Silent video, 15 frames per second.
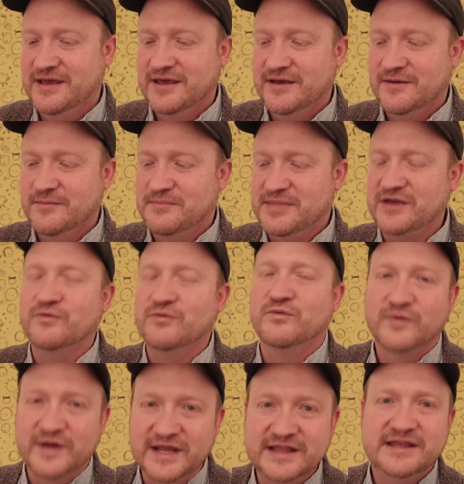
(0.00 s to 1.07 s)
being
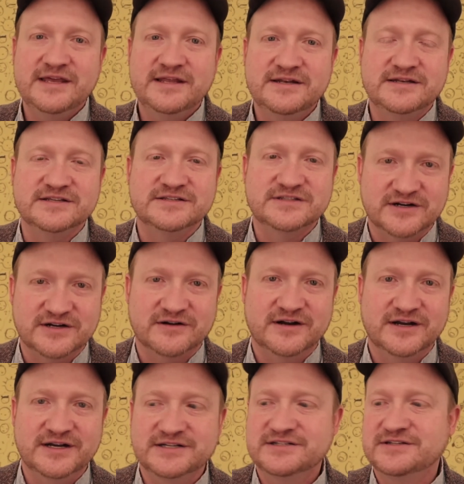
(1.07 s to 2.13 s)
really
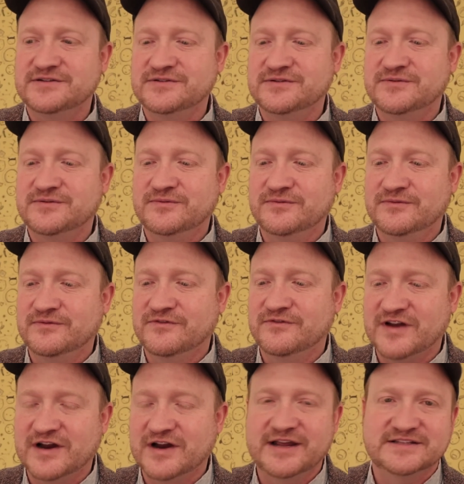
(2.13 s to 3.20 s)
discouraged to
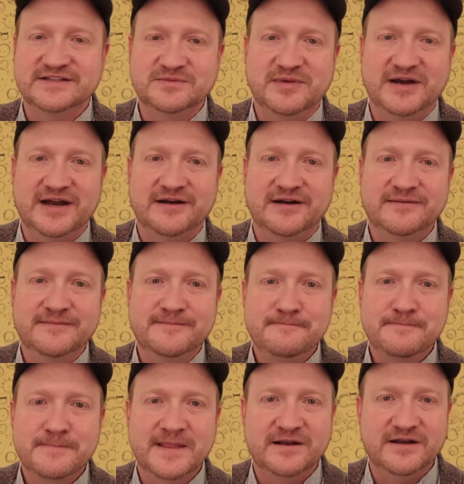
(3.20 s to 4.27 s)
very inspired.
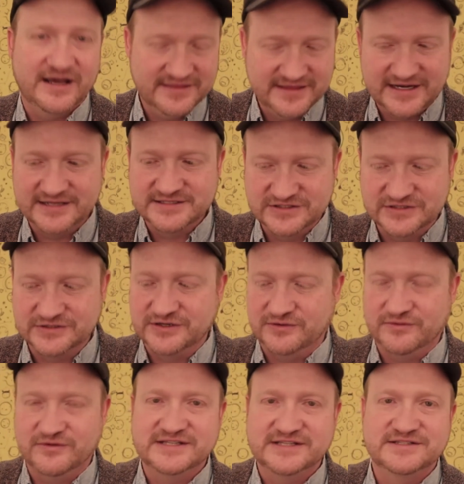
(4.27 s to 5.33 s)
Not that I still don't
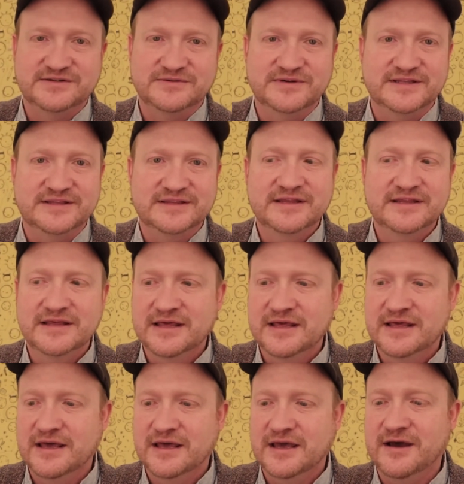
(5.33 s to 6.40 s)
wrestle with
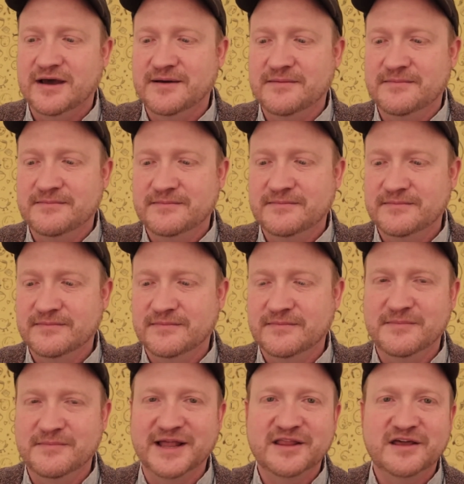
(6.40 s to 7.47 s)

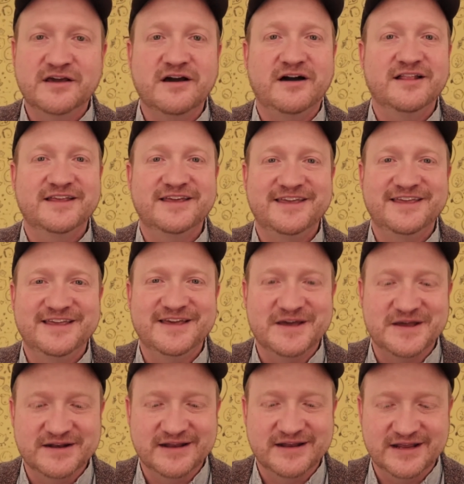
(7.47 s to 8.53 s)
melancholy
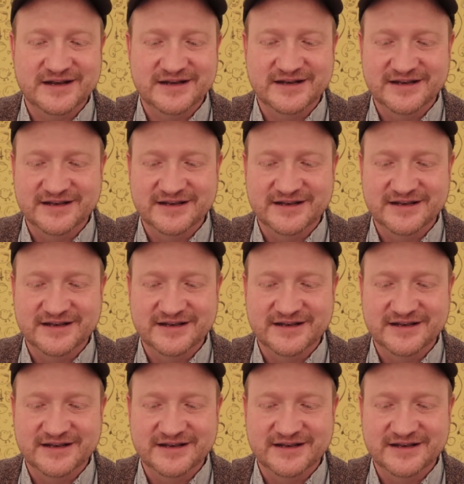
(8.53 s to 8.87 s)
and